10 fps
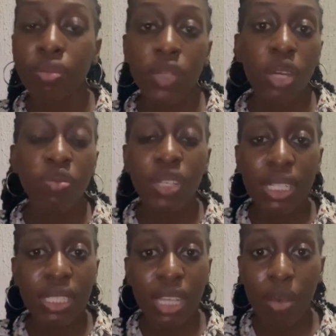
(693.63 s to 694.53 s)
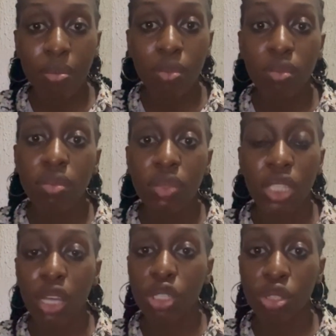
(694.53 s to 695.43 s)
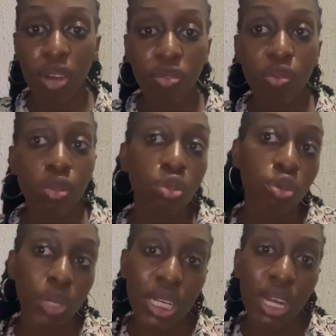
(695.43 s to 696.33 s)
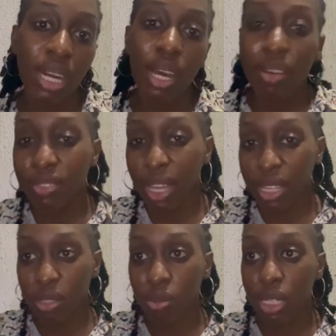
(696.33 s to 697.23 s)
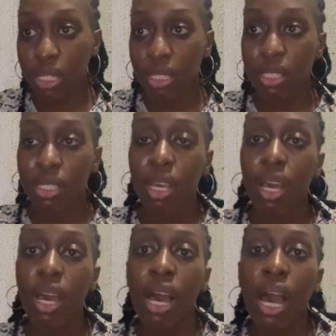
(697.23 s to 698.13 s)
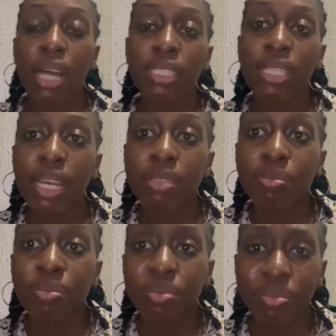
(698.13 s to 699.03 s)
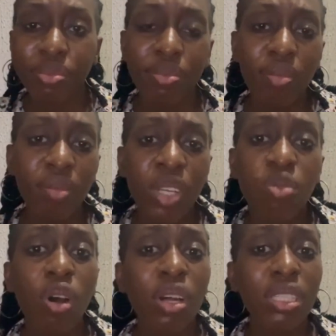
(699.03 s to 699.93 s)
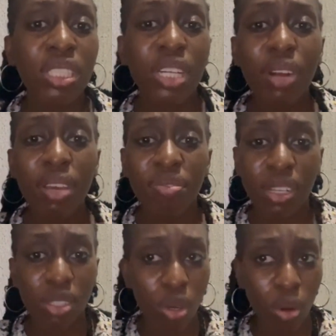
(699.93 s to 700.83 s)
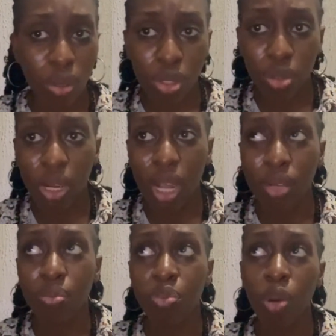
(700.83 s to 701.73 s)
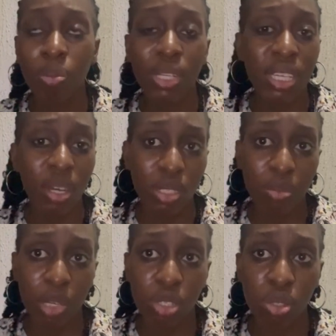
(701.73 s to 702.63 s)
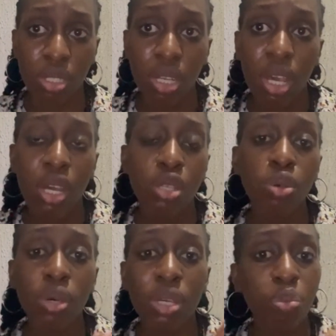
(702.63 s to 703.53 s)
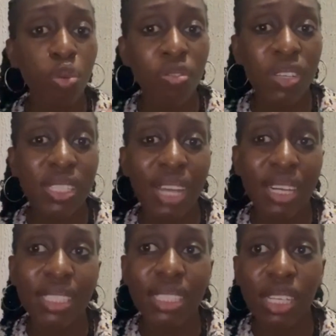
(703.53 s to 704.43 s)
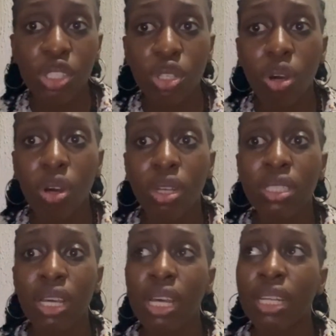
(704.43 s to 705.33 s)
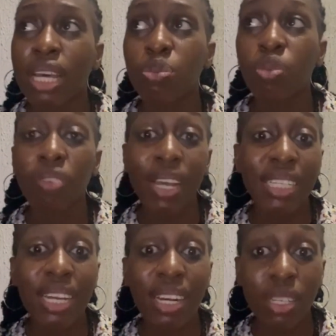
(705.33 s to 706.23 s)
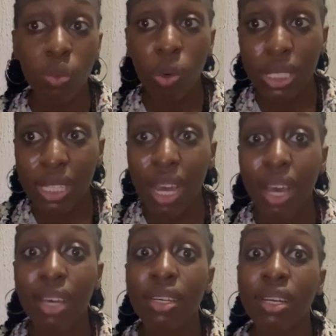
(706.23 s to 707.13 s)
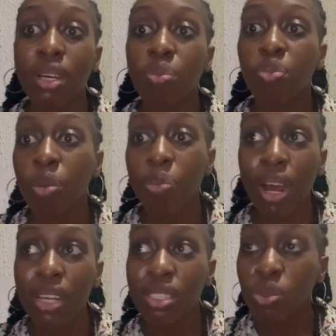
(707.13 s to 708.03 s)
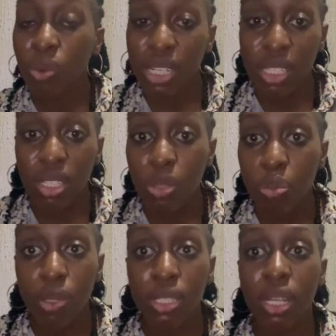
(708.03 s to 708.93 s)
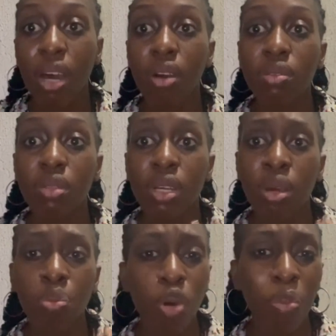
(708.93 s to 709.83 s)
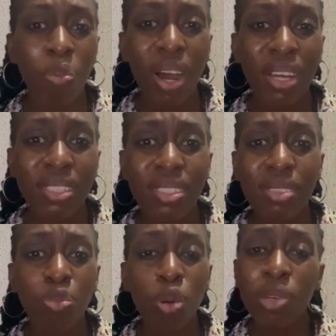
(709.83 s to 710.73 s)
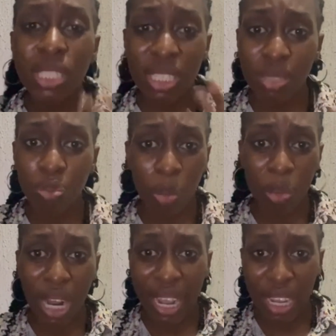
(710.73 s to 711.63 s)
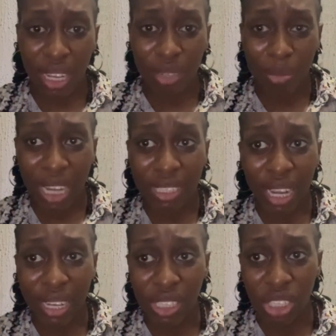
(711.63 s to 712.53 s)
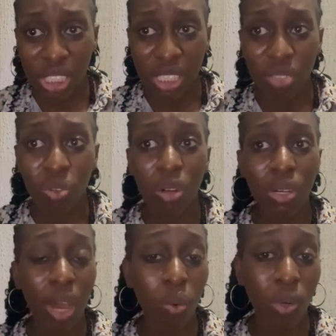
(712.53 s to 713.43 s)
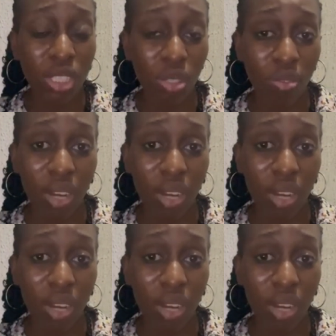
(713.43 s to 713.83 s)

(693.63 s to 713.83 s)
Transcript: feeding them their usual foods during and after illness. And then for general infection control and public health measures, so improving sanitation, that's providing clean water, proper sewage disposal, promoting proper hand hygiene, regular washing of